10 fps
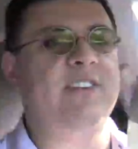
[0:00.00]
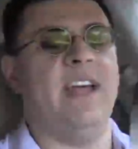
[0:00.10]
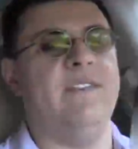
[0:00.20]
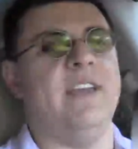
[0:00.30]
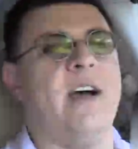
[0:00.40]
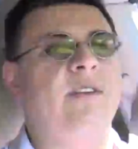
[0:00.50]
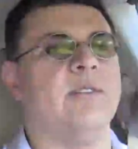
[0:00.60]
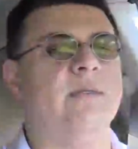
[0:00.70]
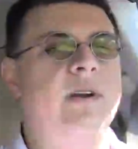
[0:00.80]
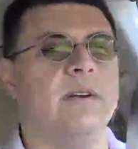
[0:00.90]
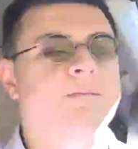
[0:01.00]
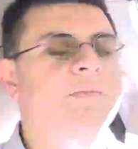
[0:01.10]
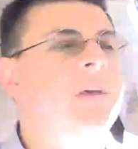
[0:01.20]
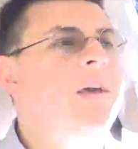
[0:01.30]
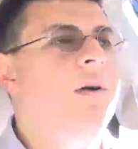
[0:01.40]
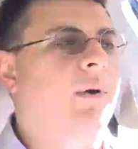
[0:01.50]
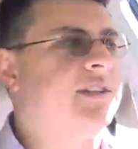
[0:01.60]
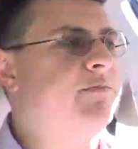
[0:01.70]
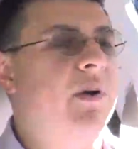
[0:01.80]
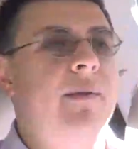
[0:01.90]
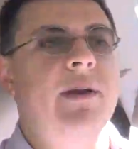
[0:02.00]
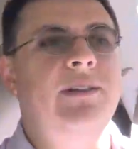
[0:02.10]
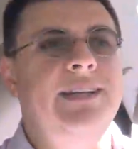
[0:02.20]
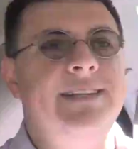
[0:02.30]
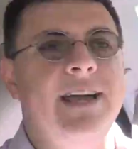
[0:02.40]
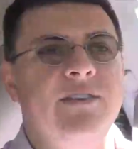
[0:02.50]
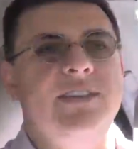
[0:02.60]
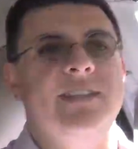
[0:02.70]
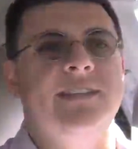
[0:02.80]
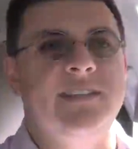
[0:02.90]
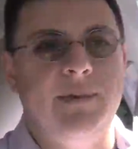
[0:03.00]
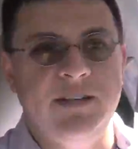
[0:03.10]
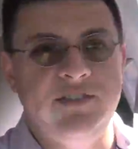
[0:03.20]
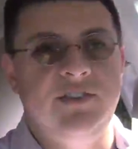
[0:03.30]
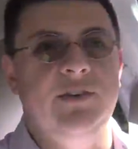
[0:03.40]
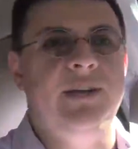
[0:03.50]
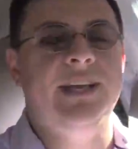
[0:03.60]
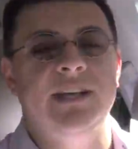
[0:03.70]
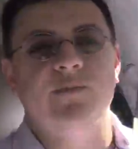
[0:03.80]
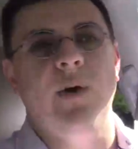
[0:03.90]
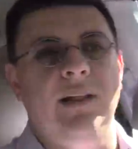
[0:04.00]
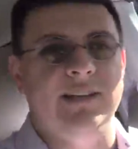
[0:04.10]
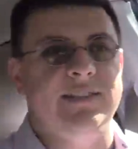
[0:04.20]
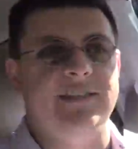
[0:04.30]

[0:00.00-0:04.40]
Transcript: and heavy out on the road? Well, it's primarily down to the suspension tuning as well as the